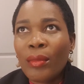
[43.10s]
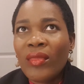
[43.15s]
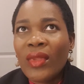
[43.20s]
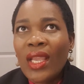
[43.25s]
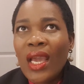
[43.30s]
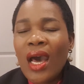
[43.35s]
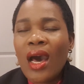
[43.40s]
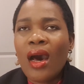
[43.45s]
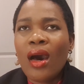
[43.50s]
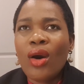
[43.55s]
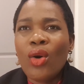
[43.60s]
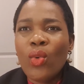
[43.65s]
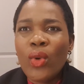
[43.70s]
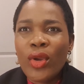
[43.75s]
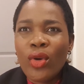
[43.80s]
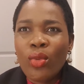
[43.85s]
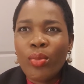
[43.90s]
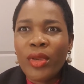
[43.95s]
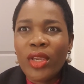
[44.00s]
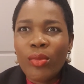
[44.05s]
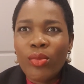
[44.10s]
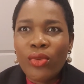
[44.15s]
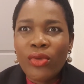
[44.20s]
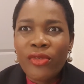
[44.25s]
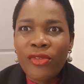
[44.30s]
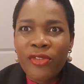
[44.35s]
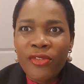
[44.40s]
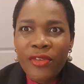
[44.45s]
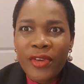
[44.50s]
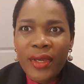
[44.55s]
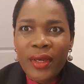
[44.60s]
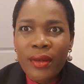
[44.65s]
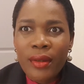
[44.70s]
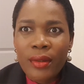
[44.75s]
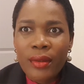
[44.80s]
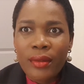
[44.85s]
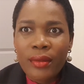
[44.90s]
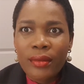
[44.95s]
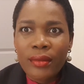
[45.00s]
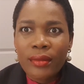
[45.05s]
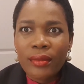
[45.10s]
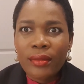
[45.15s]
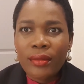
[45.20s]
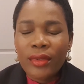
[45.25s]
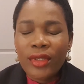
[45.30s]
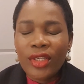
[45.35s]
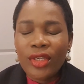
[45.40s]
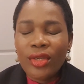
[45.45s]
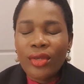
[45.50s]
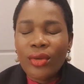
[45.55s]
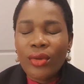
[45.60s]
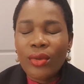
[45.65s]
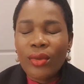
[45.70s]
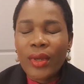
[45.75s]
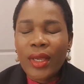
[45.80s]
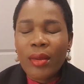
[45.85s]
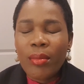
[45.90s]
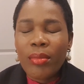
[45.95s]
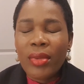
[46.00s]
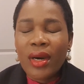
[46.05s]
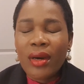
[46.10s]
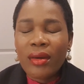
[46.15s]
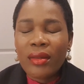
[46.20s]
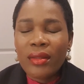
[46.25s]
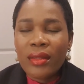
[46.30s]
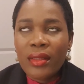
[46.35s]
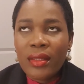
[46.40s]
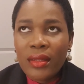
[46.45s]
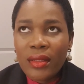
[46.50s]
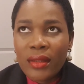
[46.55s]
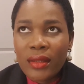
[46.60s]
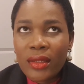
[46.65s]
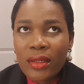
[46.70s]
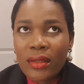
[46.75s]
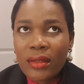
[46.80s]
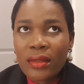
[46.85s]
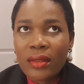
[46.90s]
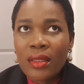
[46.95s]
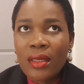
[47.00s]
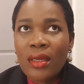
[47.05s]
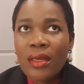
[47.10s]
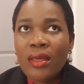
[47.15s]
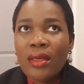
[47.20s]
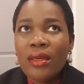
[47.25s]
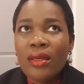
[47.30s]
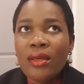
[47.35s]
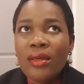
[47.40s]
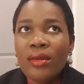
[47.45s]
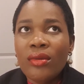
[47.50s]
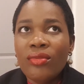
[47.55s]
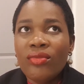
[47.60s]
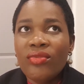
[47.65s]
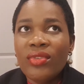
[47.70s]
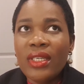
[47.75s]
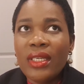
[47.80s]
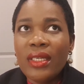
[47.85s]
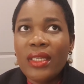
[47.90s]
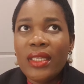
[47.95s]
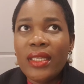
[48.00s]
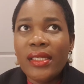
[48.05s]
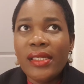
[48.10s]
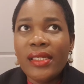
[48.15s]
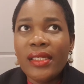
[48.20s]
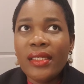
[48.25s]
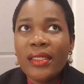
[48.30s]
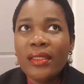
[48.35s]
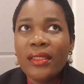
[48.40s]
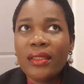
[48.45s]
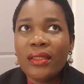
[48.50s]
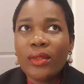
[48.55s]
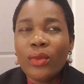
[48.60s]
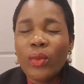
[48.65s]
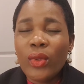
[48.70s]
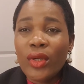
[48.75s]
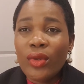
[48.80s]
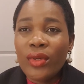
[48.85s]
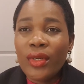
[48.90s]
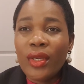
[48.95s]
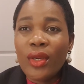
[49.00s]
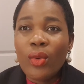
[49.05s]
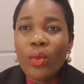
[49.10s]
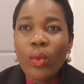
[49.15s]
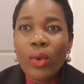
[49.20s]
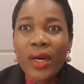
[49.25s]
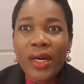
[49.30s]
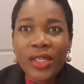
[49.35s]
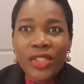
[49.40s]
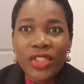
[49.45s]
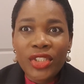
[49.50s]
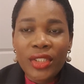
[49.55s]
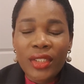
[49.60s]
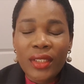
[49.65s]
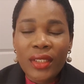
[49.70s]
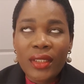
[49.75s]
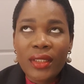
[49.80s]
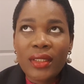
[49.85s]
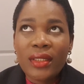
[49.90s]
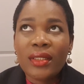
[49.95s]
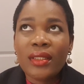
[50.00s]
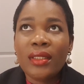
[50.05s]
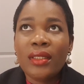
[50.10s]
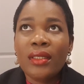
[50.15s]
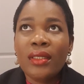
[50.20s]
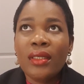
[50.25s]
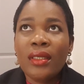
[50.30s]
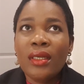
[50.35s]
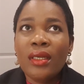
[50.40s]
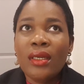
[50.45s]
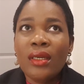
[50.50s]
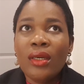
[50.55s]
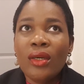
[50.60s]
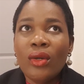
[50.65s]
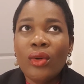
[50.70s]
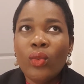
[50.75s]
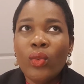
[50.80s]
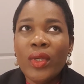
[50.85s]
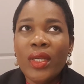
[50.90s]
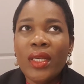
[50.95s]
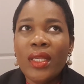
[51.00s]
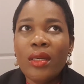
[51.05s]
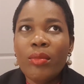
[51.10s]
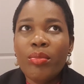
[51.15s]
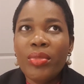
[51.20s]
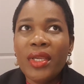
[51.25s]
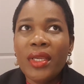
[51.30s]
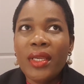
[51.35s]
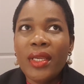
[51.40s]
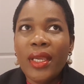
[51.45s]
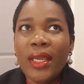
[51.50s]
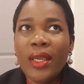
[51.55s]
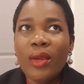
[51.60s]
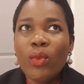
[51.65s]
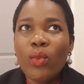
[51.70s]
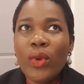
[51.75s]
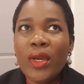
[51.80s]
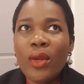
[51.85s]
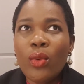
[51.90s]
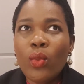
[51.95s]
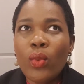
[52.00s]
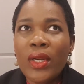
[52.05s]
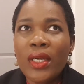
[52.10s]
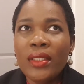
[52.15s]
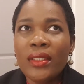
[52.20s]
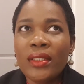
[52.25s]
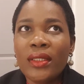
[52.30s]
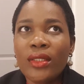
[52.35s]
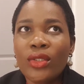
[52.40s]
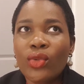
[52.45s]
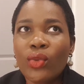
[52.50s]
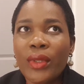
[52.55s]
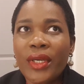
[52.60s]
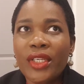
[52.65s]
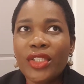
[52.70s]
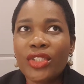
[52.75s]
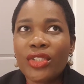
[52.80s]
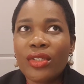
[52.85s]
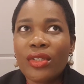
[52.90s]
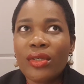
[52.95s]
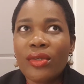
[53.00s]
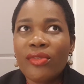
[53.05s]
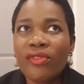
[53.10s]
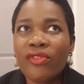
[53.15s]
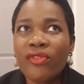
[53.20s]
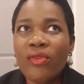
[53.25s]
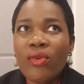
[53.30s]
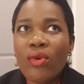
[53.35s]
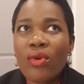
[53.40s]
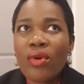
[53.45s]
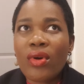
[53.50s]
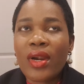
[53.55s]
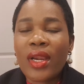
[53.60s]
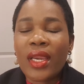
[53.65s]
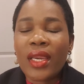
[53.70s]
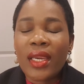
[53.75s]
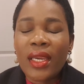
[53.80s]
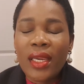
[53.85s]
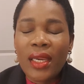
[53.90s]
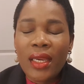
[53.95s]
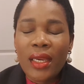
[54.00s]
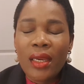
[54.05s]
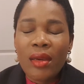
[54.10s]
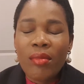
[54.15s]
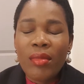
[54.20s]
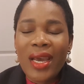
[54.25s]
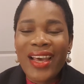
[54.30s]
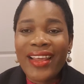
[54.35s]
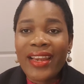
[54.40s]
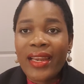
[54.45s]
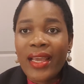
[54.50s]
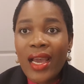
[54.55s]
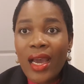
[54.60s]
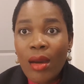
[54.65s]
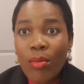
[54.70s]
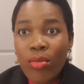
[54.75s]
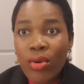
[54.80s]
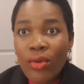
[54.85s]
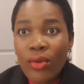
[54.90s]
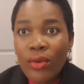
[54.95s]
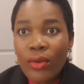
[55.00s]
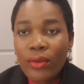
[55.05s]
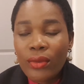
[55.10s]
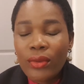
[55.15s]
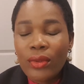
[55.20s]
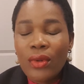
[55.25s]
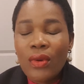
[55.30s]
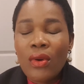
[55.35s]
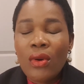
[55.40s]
how will people feel, about this release? Will they watch it? Will it be a win-win situation for him and Apple,